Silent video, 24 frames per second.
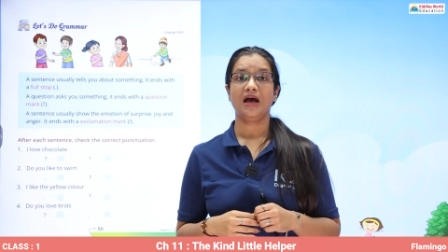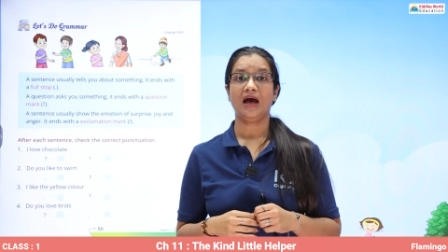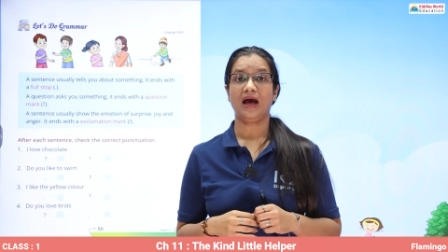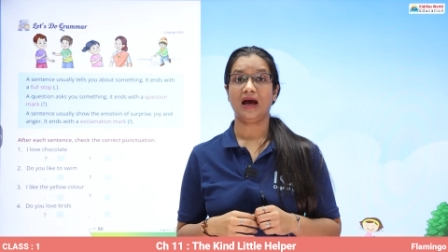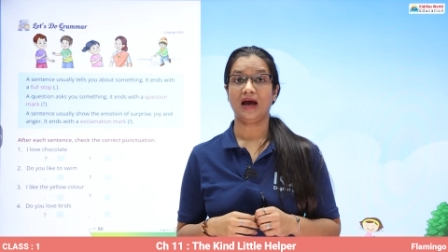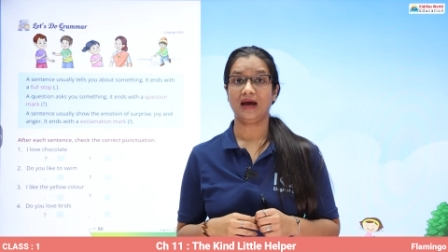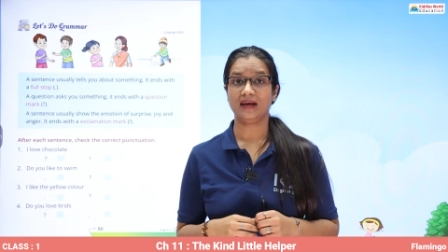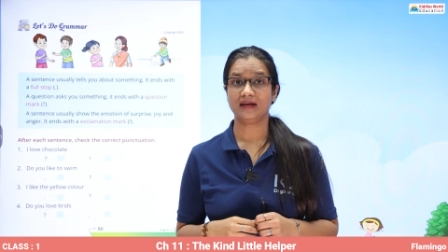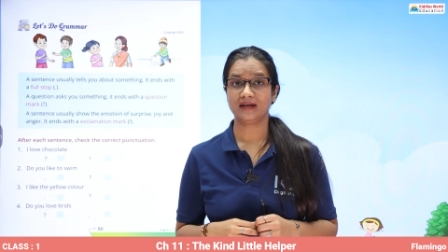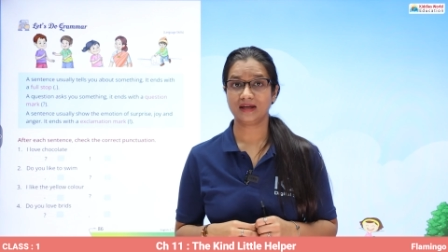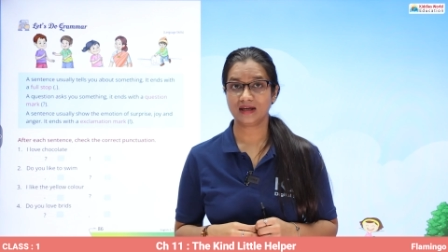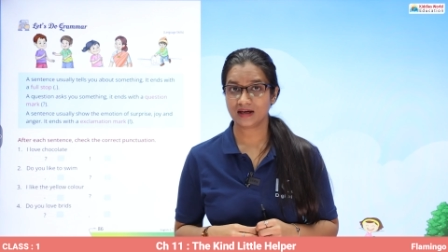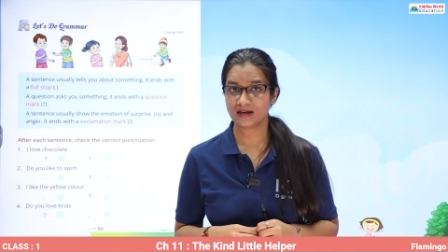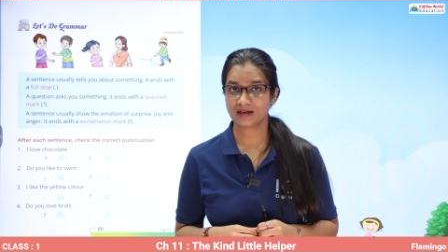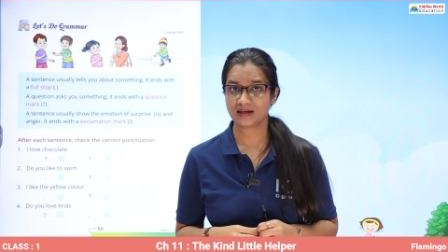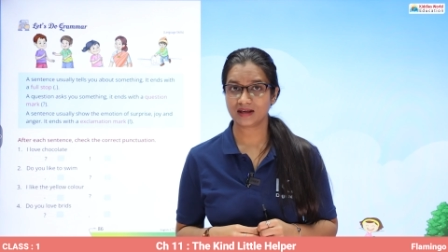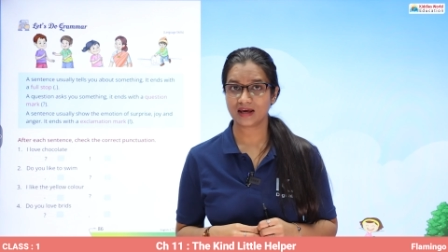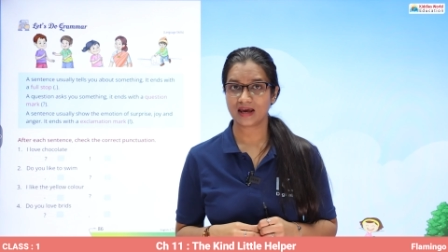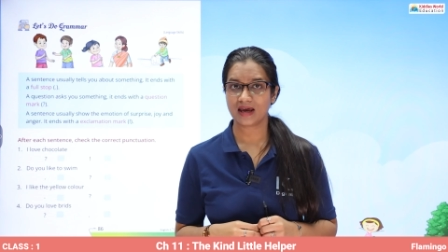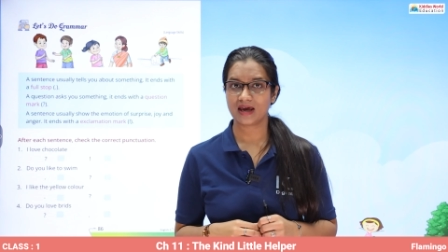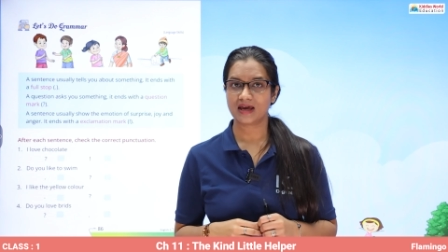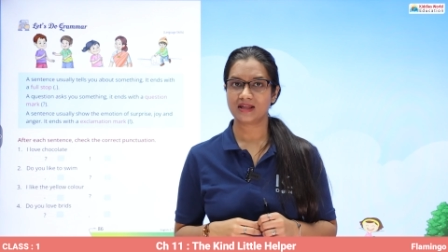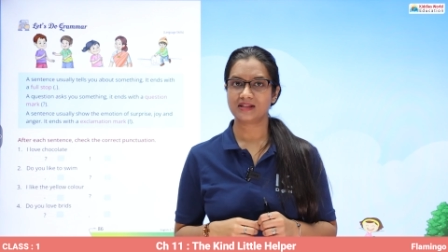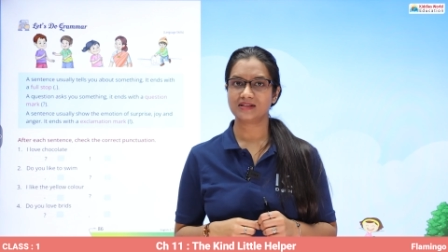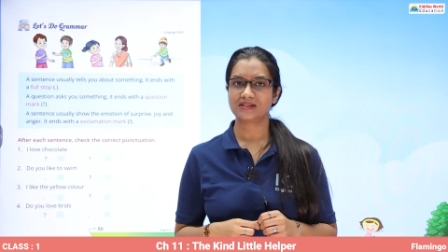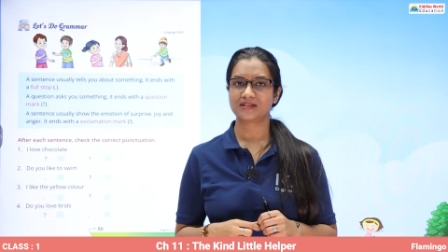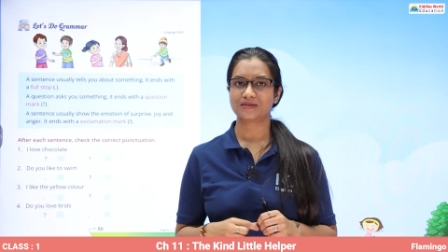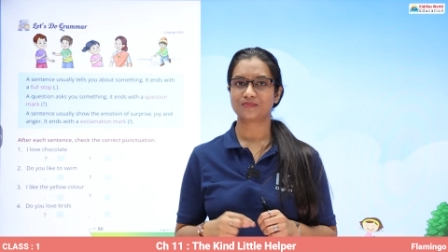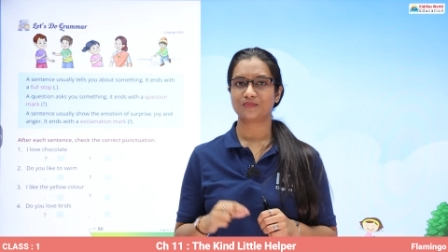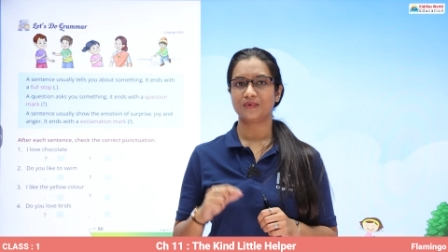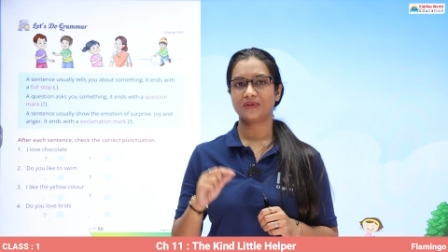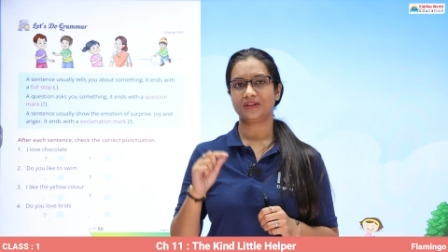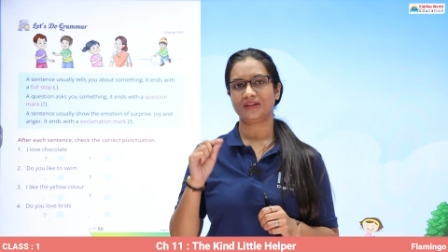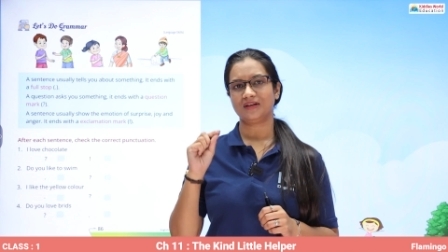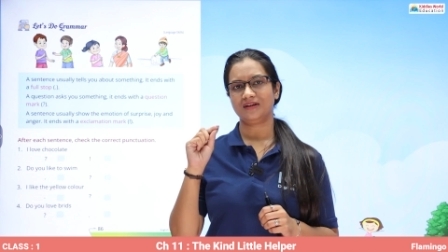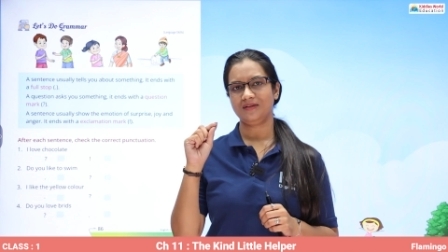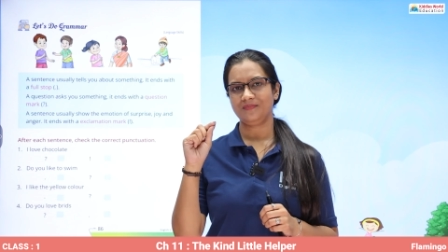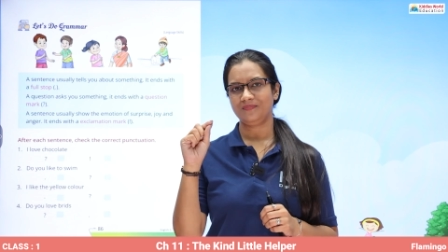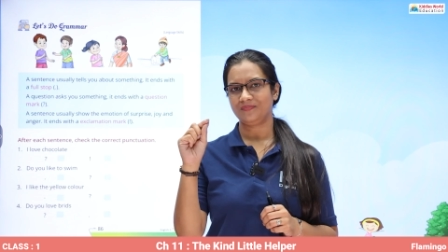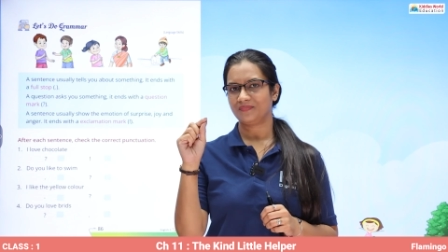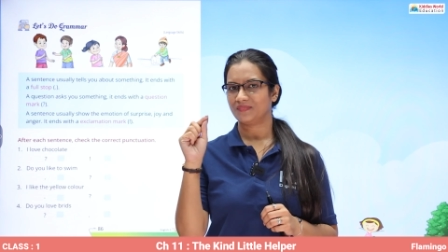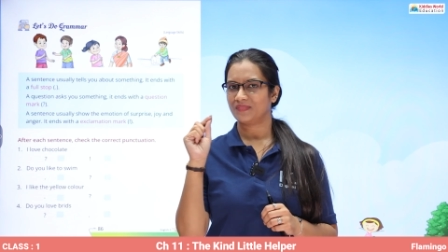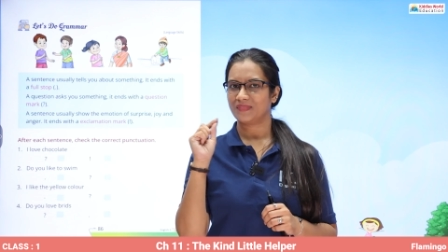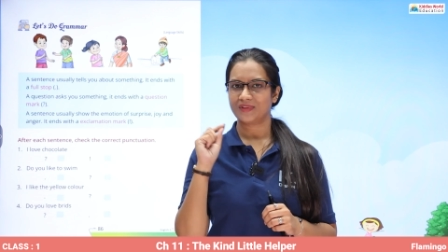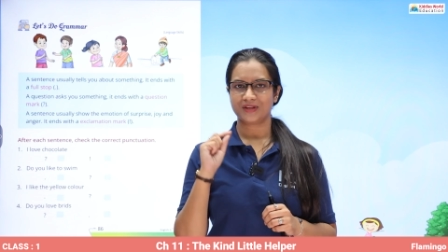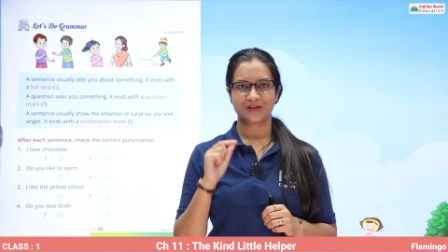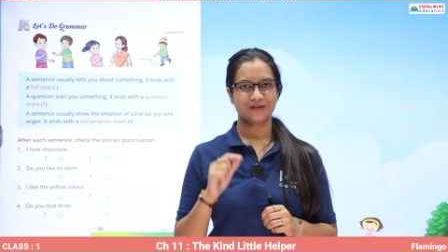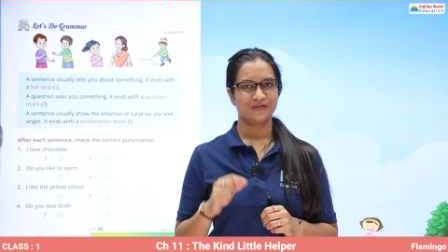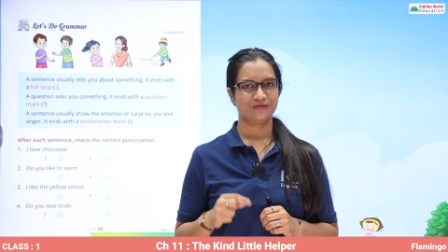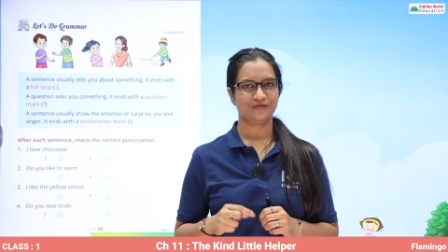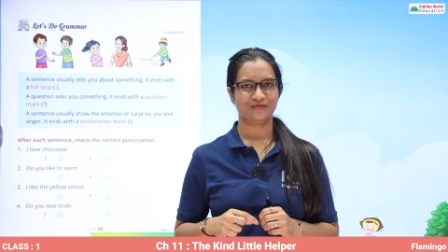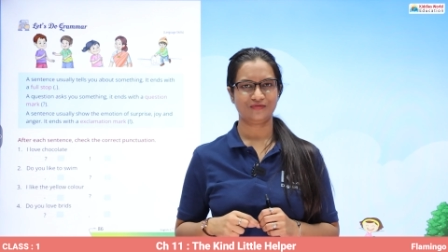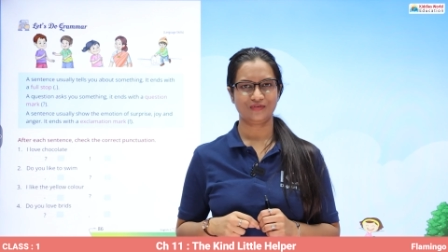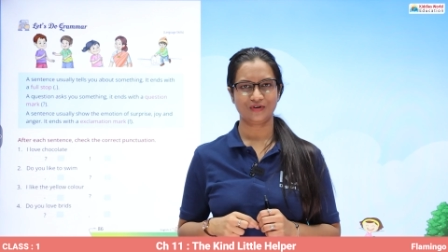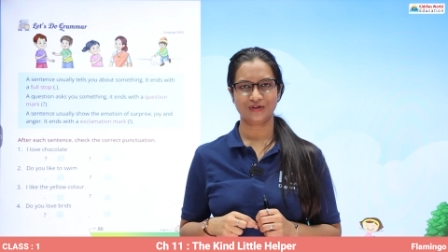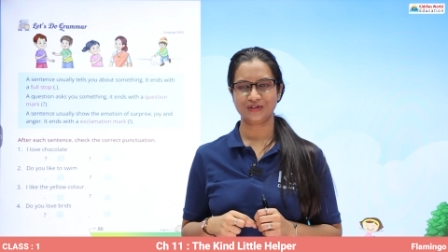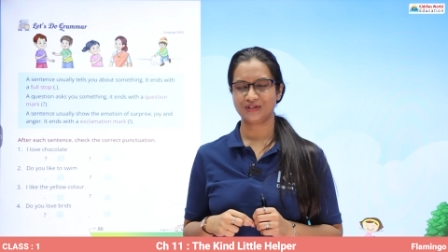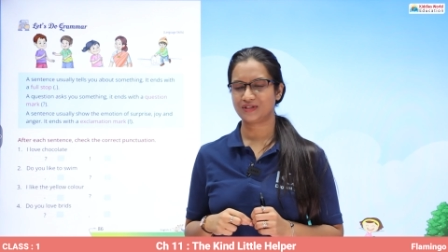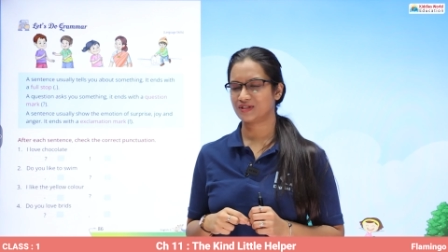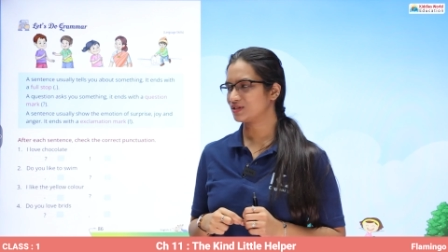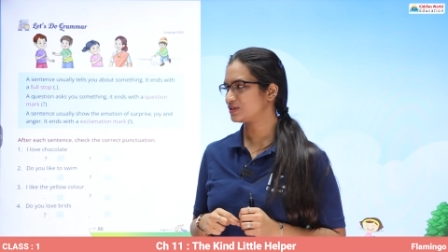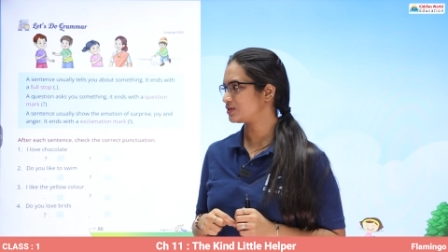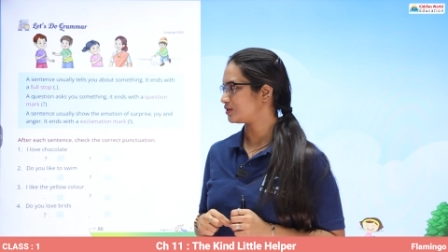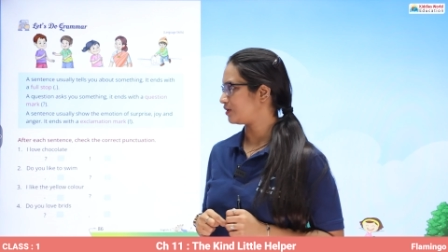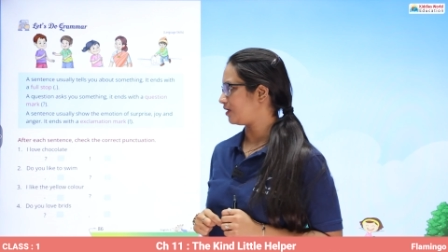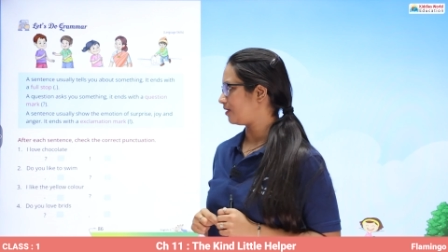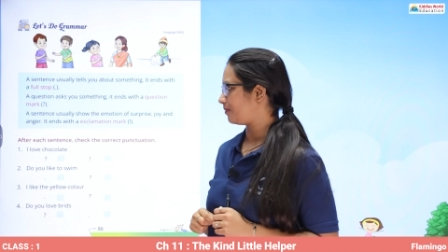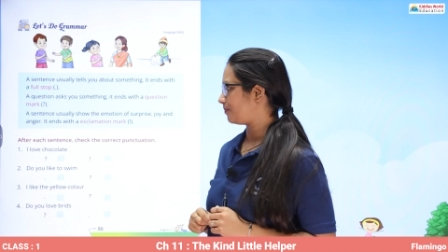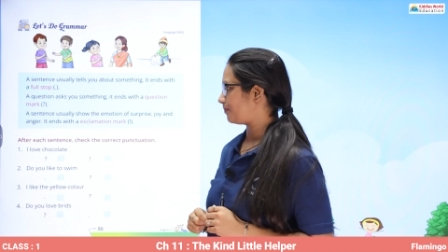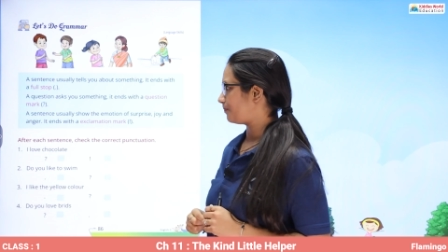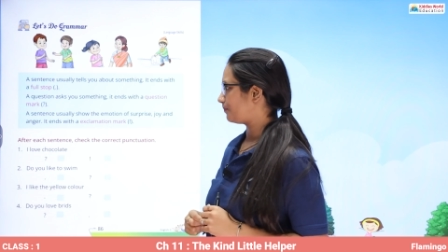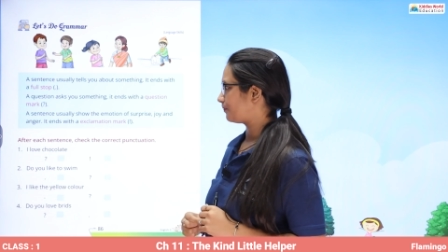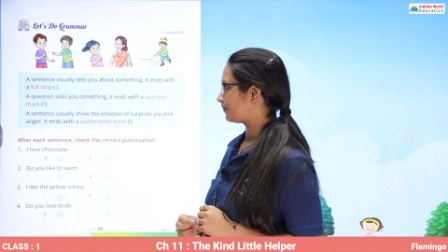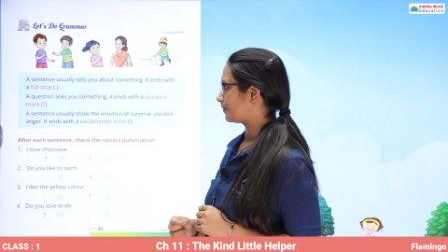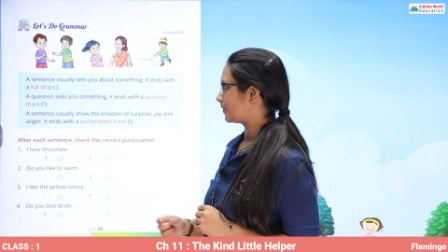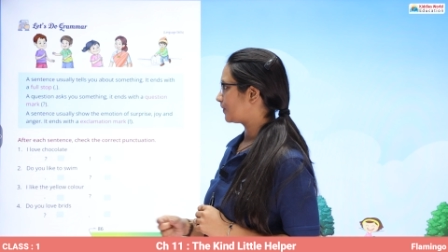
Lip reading: and it ends with a full stop.